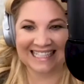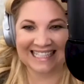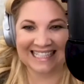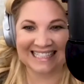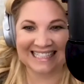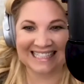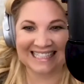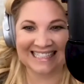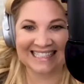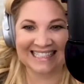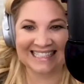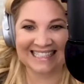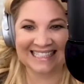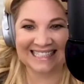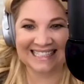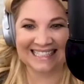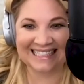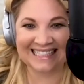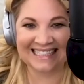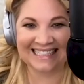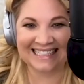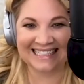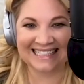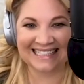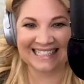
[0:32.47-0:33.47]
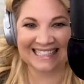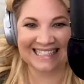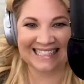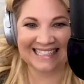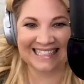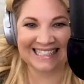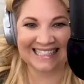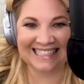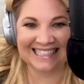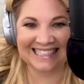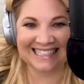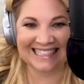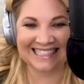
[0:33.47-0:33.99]

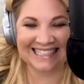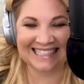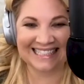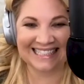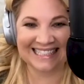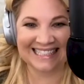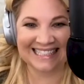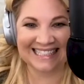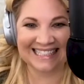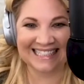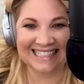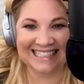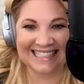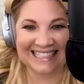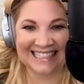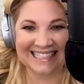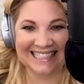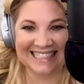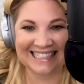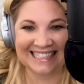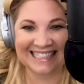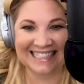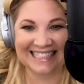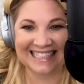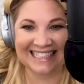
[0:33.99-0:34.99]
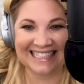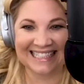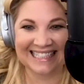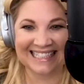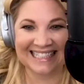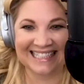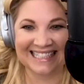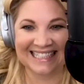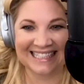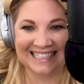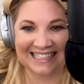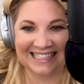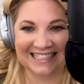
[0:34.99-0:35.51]

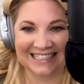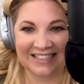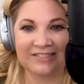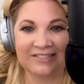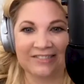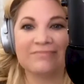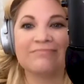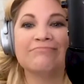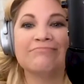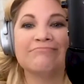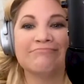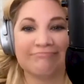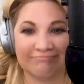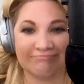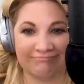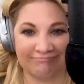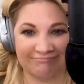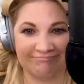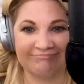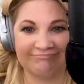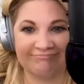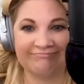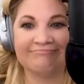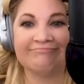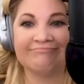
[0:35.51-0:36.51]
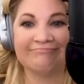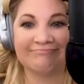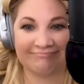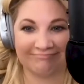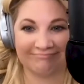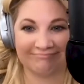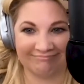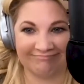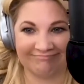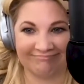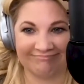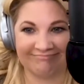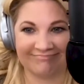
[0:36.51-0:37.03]

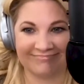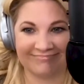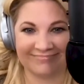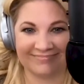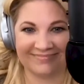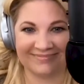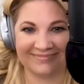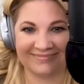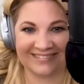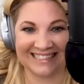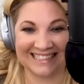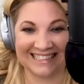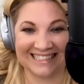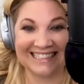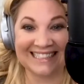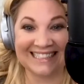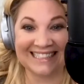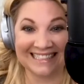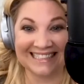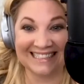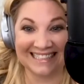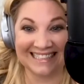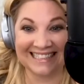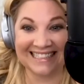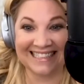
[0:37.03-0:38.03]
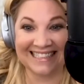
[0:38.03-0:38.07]
No words are spoken by the person on screen.